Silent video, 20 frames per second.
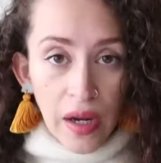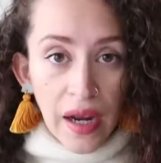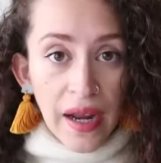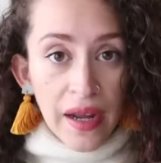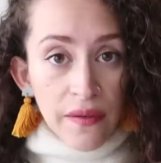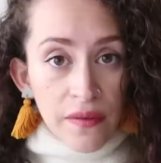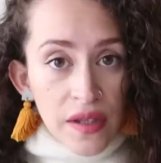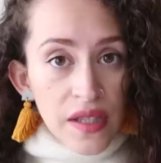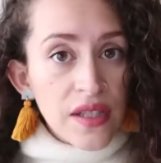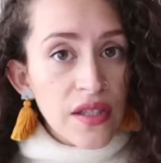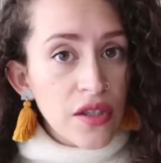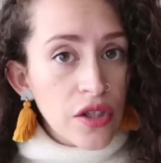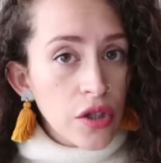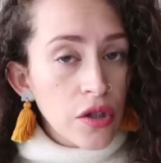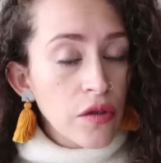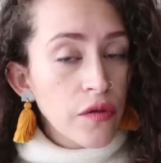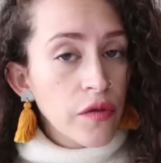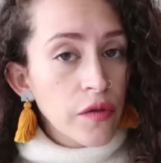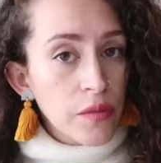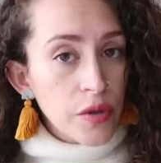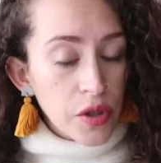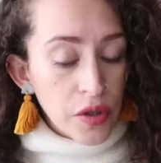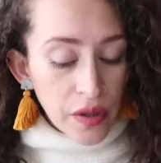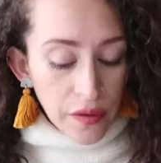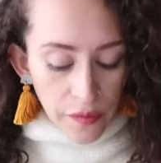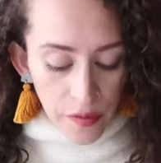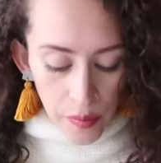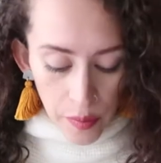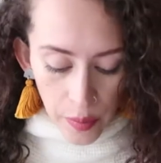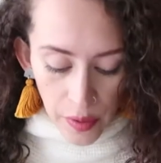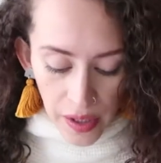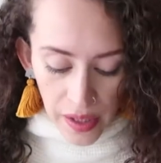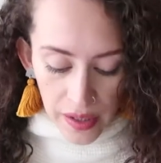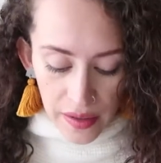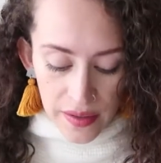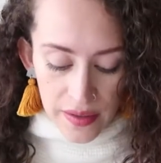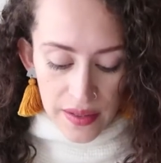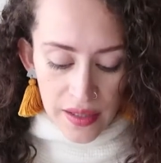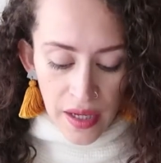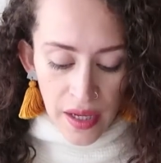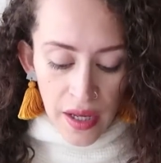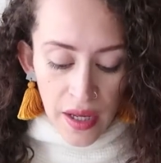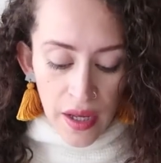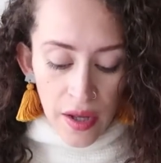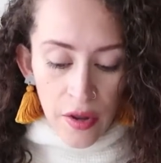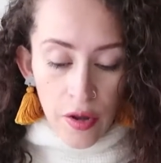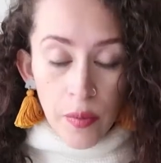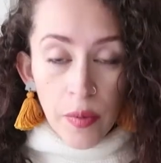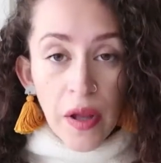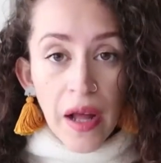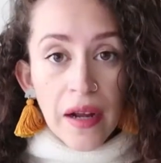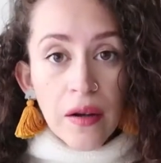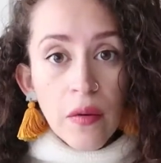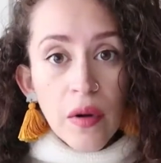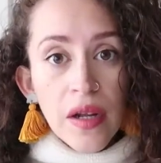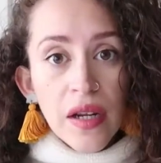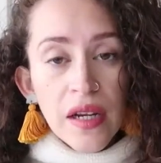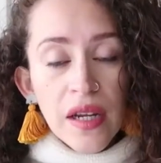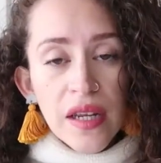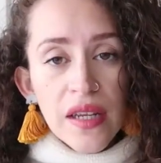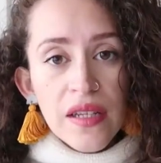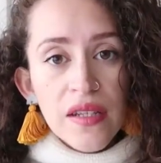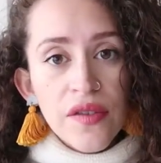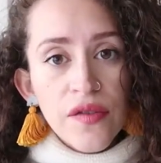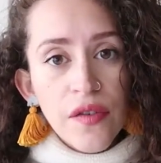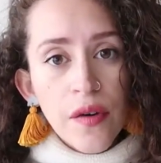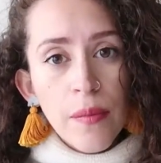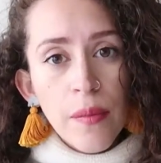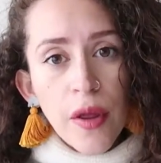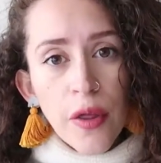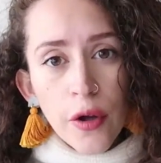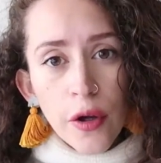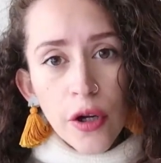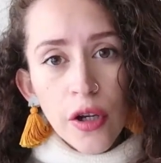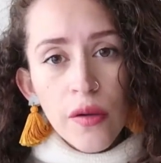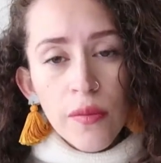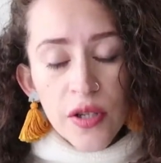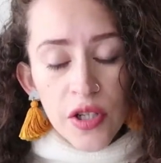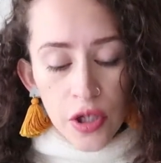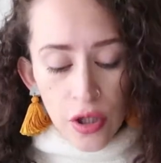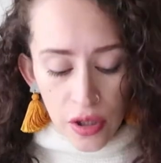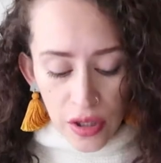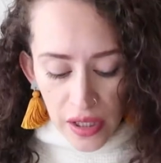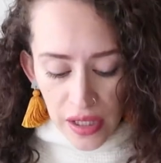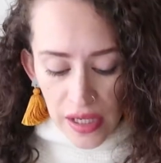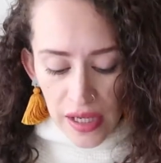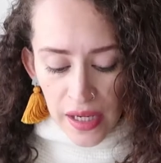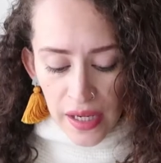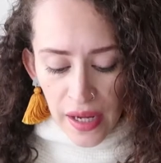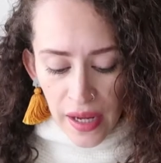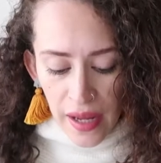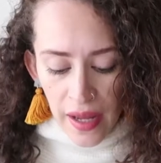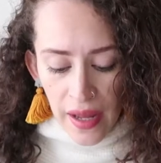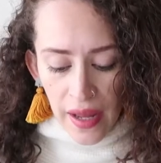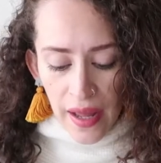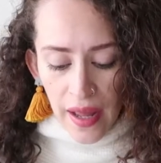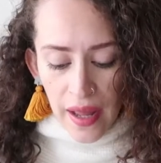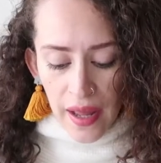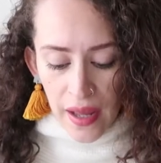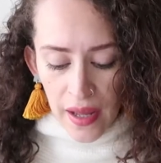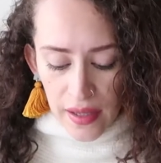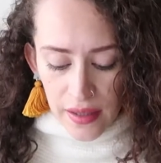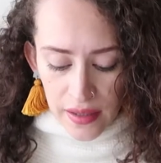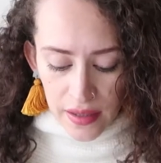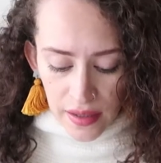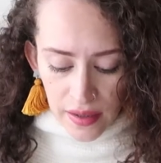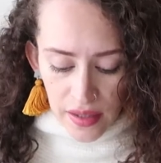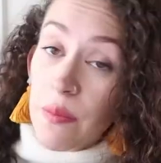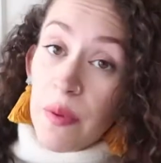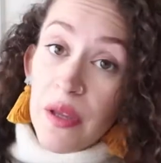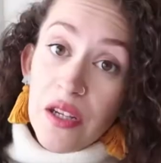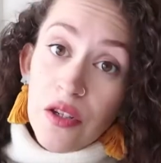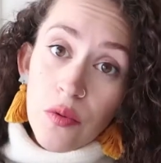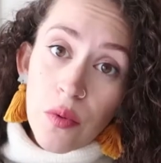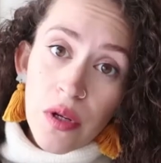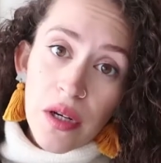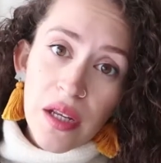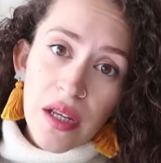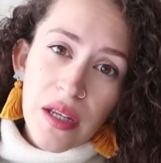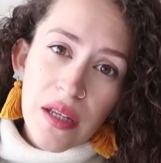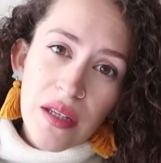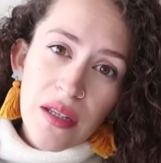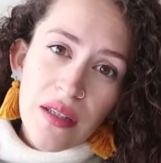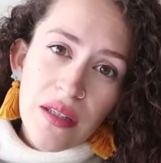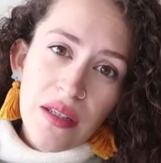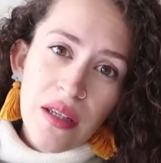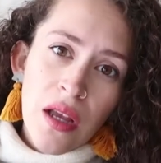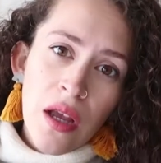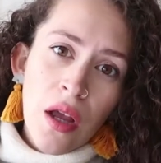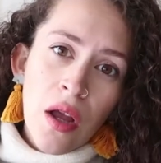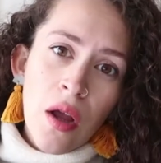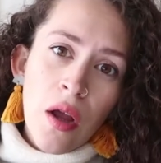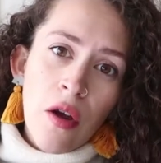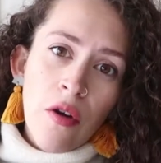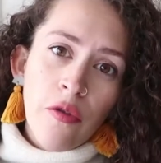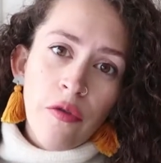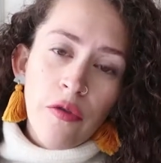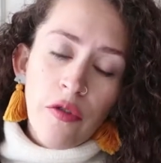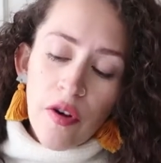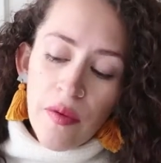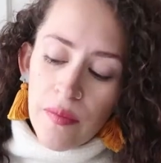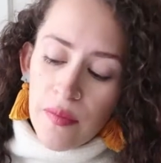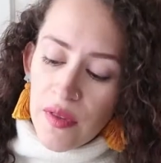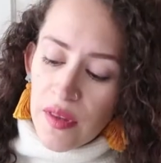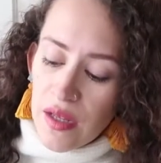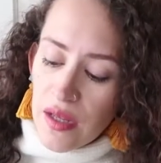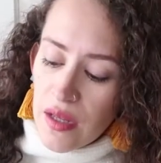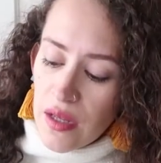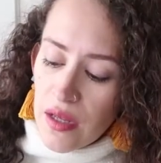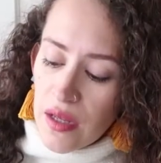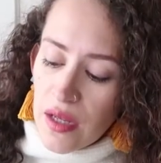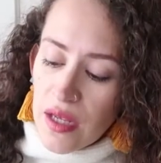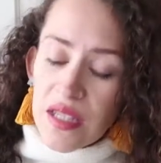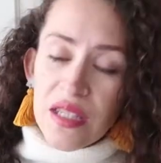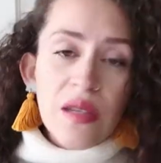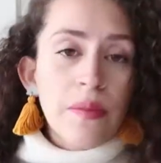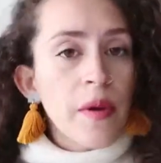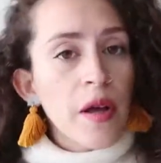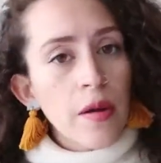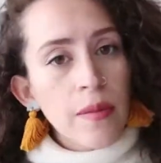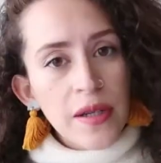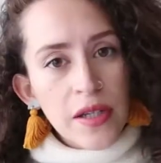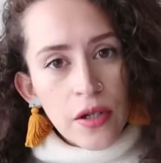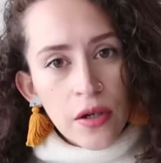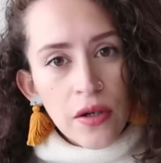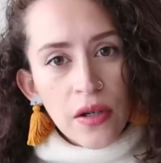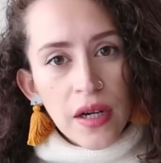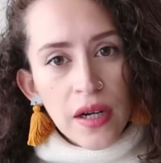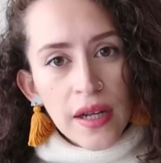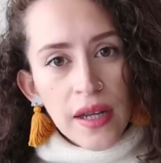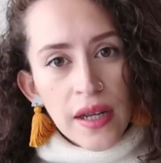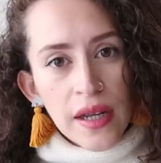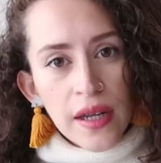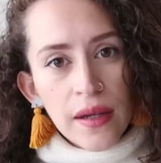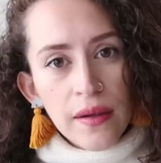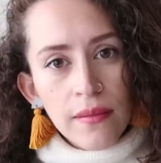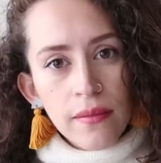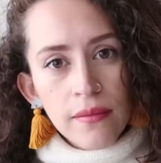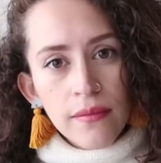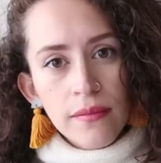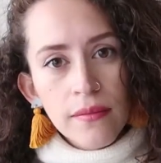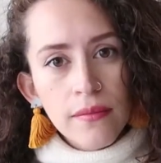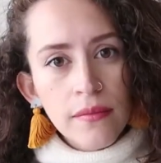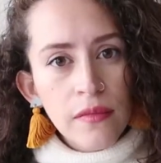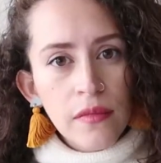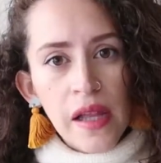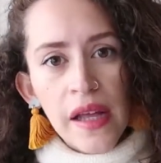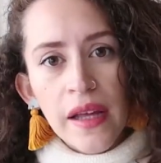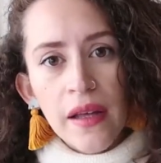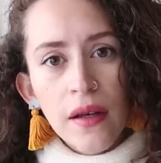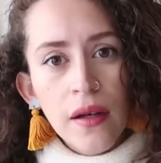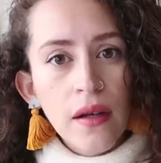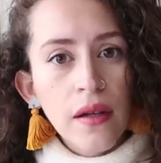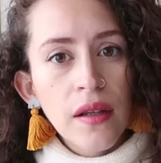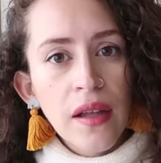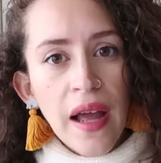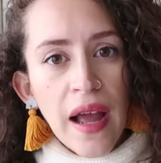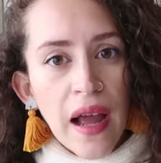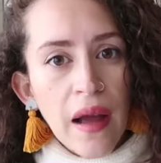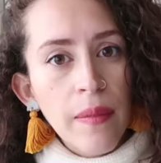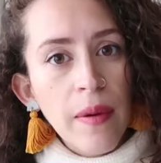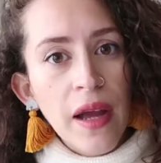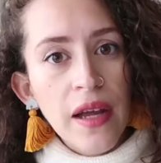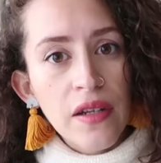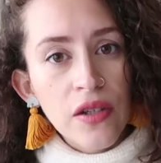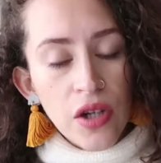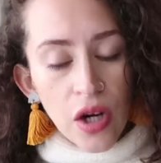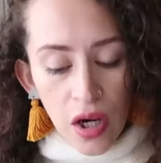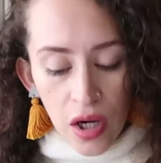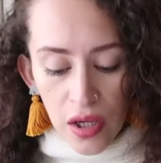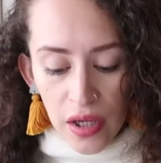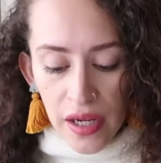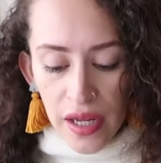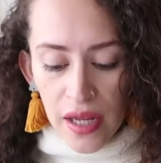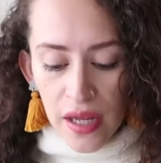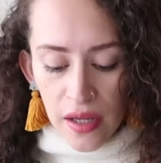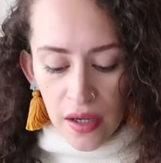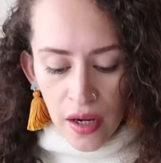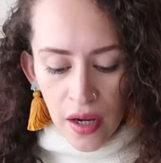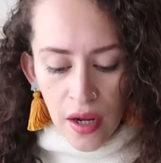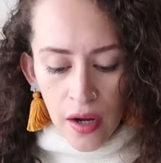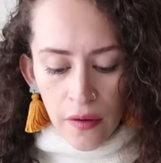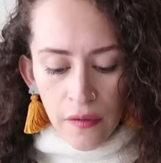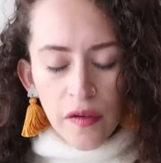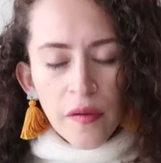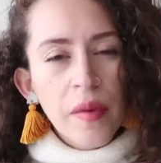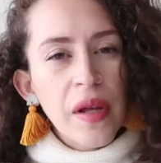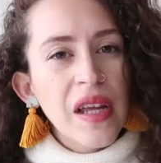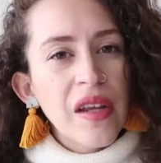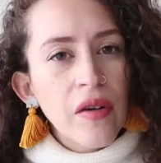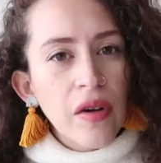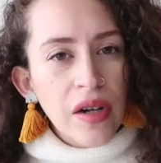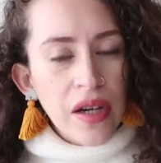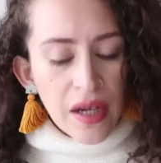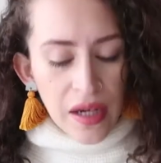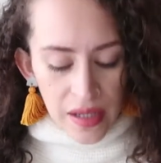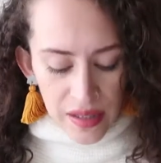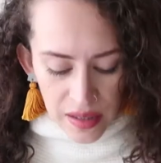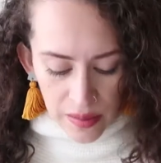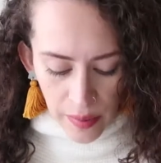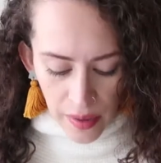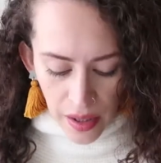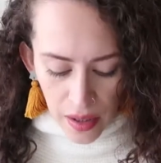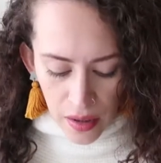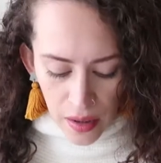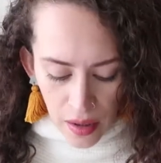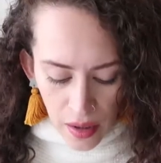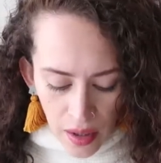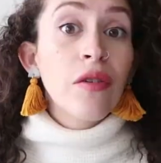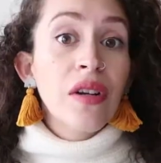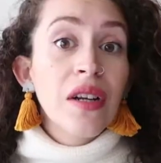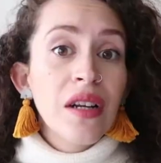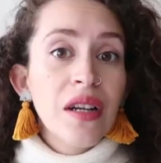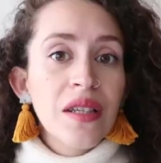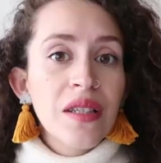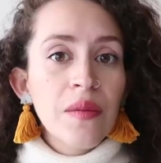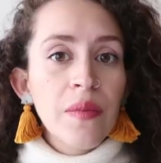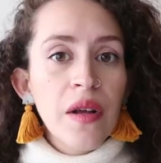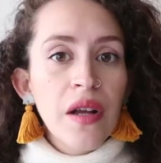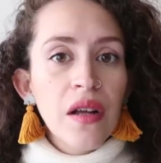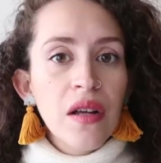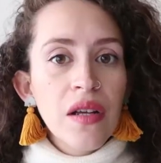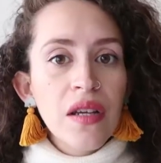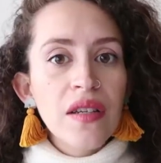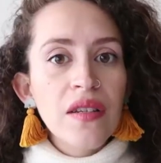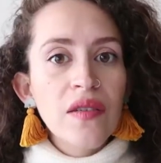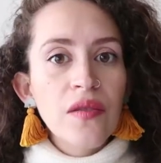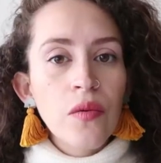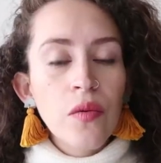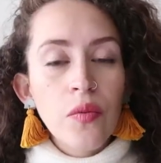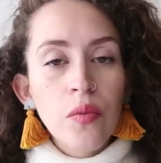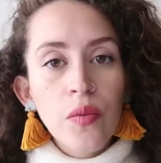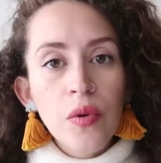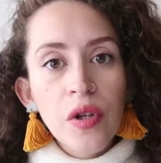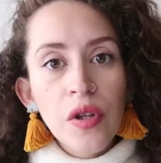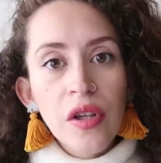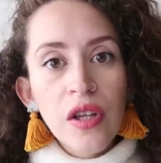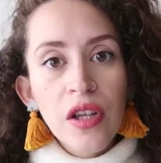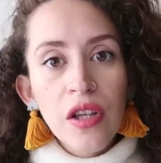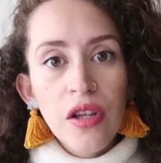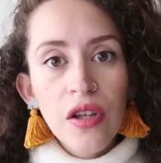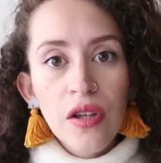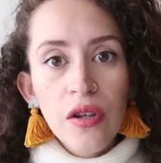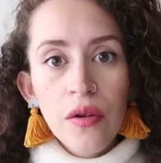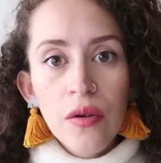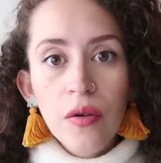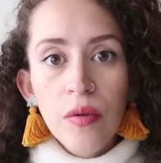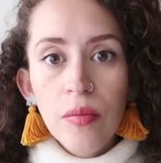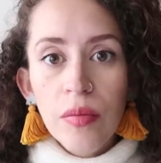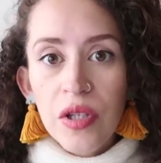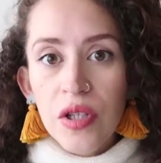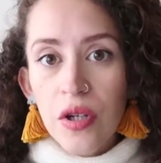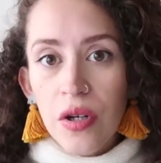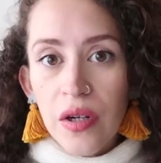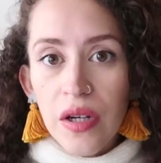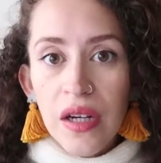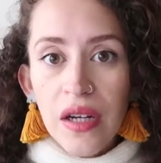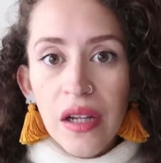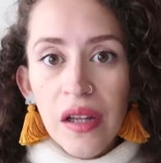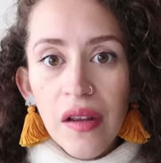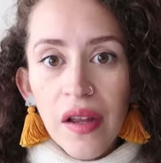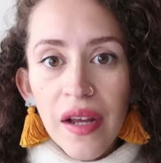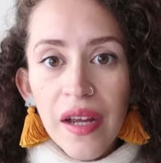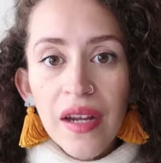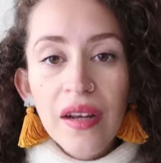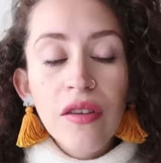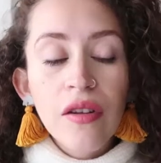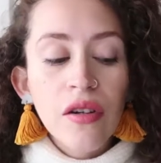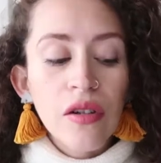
I have these two from two different brands. The black one is from Motherhood Maternity and beige one is from the Isabel maternity like collab at Target from Ingrid and Isabel. Ingrid and Isabel is a really cute maternity line.